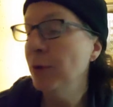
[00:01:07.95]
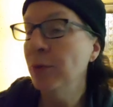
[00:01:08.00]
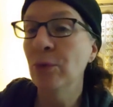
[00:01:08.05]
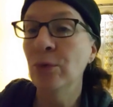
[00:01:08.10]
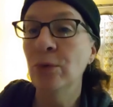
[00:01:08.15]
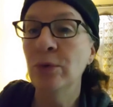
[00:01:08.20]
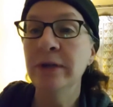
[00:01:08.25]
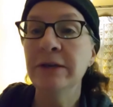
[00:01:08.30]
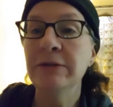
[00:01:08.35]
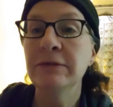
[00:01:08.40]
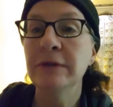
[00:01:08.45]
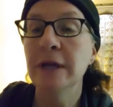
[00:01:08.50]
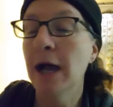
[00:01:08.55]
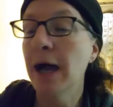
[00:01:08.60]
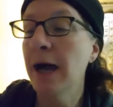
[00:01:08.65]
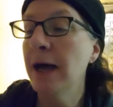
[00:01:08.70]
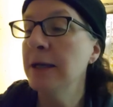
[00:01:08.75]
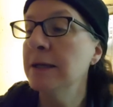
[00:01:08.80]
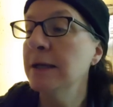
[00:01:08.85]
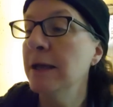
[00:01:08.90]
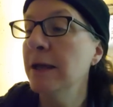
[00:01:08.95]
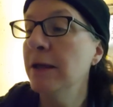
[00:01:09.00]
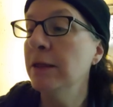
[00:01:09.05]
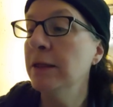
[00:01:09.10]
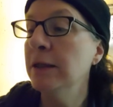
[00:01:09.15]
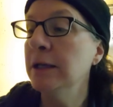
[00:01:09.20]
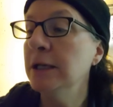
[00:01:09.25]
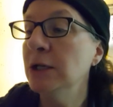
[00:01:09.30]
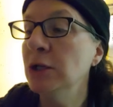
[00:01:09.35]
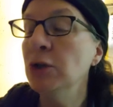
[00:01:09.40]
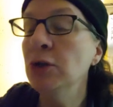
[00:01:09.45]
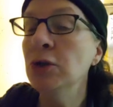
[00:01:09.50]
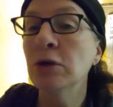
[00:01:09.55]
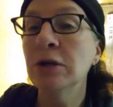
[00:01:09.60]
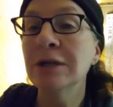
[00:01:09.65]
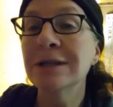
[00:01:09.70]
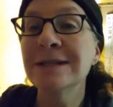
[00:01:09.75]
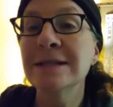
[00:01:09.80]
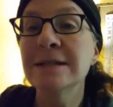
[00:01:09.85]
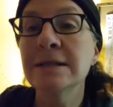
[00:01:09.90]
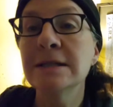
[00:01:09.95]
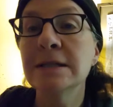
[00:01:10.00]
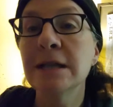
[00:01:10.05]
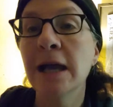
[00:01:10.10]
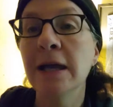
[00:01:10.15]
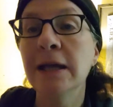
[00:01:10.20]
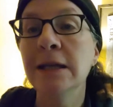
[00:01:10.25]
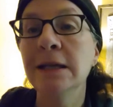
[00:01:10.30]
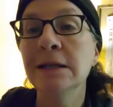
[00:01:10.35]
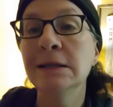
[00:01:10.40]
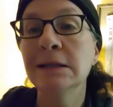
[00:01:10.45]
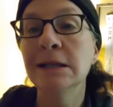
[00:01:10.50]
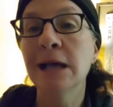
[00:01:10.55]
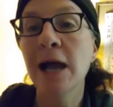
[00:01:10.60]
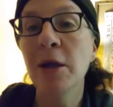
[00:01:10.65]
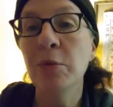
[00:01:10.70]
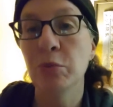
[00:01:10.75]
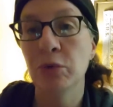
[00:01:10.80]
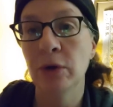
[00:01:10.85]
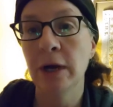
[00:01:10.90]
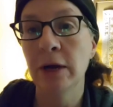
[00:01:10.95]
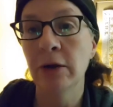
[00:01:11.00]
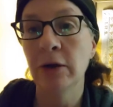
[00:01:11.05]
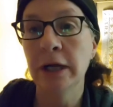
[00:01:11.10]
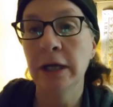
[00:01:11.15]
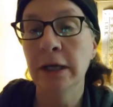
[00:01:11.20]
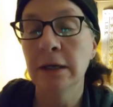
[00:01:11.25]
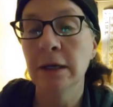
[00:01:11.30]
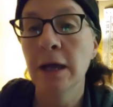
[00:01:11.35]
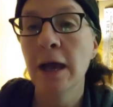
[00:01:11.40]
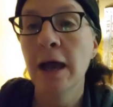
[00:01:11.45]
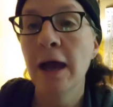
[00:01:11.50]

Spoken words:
we've got the New York Society Library.